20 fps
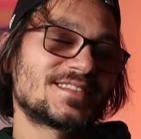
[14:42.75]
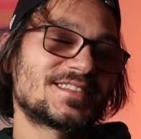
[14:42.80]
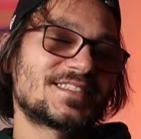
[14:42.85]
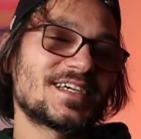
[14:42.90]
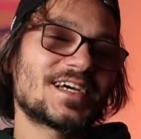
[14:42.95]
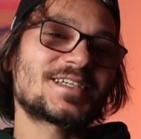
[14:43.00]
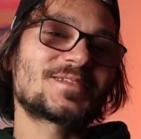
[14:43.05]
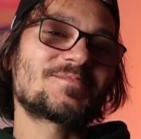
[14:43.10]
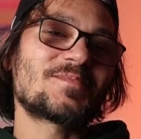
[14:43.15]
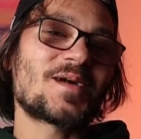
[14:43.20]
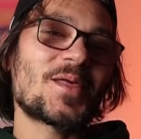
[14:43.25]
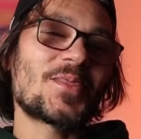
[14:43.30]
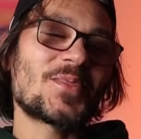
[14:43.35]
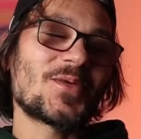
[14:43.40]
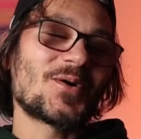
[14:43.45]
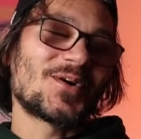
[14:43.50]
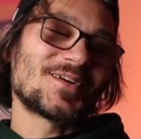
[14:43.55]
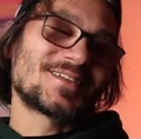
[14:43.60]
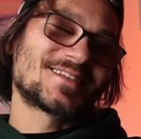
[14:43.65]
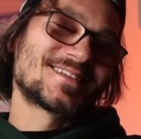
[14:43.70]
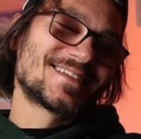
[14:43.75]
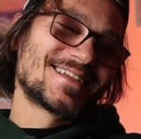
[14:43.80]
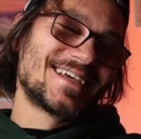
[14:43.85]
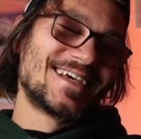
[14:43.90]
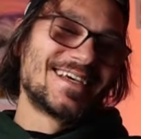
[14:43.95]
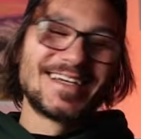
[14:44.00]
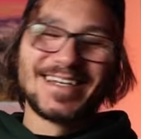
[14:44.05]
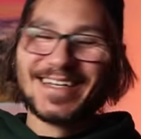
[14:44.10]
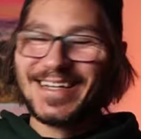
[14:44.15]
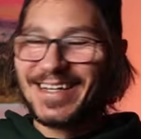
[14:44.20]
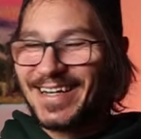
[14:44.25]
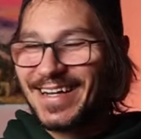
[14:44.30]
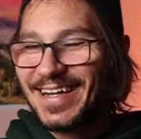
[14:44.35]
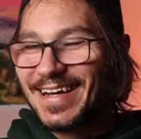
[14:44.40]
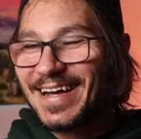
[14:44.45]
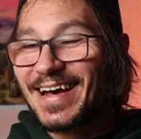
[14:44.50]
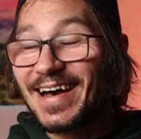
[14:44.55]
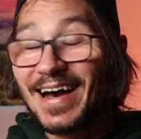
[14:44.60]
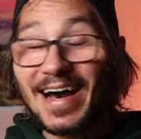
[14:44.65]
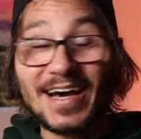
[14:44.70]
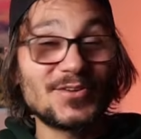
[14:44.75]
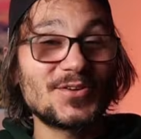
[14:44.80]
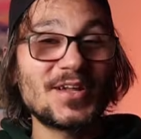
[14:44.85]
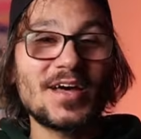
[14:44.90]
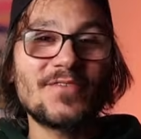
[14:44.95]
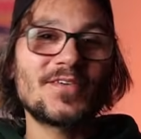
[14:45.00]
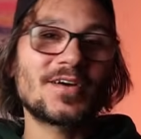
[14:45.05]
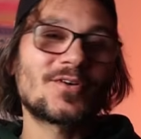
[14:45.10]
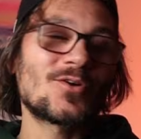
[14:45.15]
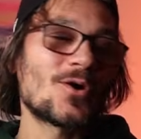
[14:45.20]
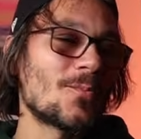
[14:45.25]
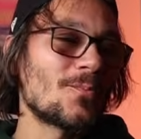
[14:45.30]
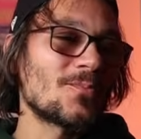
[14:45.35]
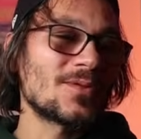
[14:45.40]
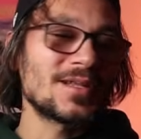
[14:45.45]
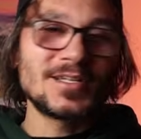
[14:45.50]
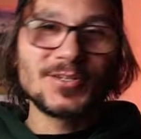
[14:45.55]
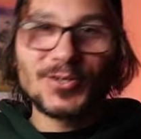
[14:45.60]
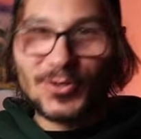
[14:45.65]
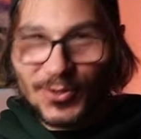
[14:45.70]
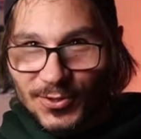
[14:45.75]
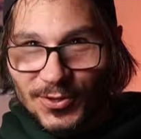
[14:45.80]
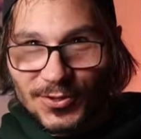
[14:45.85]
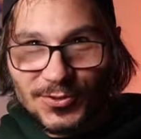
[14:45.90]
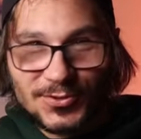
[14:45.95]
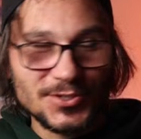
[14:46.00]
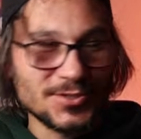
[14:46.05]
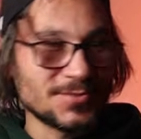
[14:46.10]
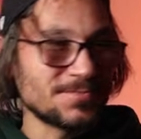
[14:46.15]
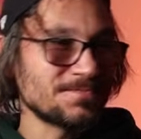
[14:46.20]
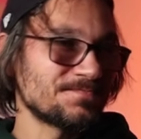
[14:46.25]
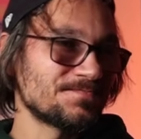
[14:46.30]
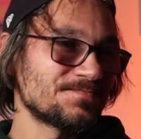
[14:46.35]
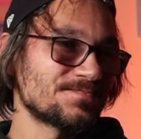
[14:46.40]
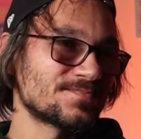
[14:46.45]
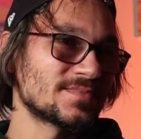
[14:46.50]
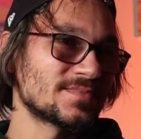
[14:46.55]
Just my thoughts. I don't have a complete conclusion.